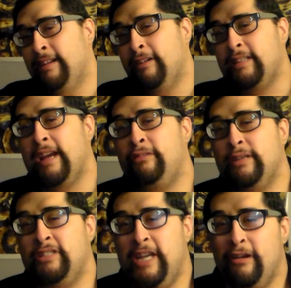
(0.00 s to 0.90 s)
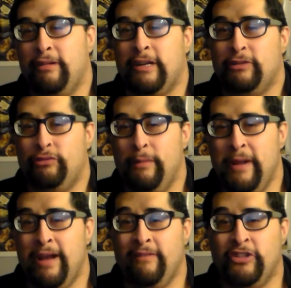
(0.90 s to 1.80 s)
Looks like Chris Jericho is
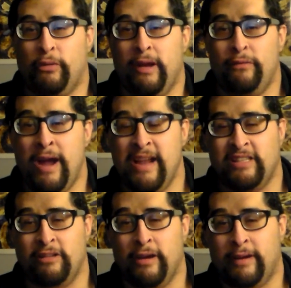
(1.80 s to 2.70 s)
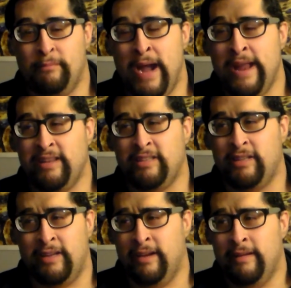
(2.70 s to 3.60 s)
ripping off Joey Ryan's look, minus
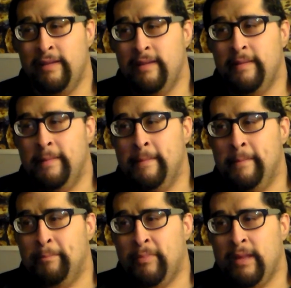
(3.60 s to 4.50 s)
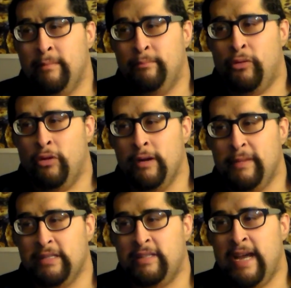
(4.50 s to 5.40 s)
the porn
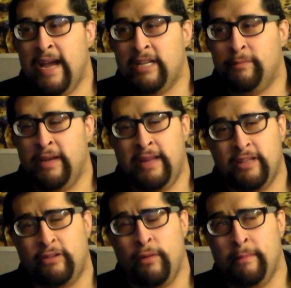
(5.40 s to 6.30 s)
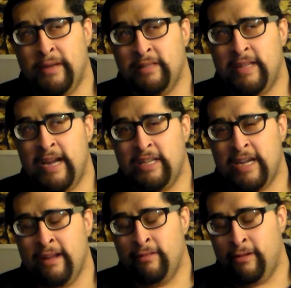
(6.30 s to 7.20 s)
mustache, but he is growing a mustache.
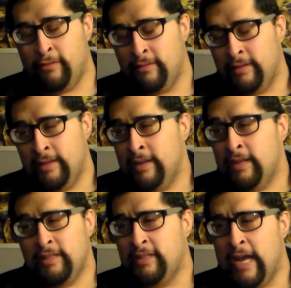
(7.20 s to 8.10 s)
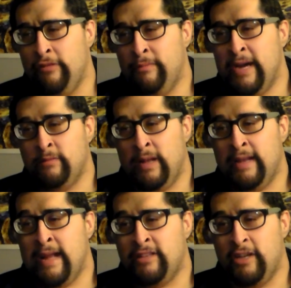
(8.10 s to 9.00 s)
I don't know. Just kind of reminds me like
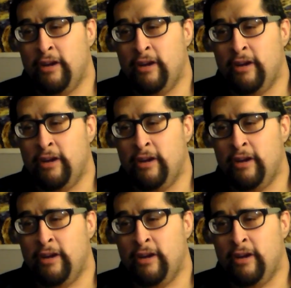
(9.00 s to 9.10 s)
that.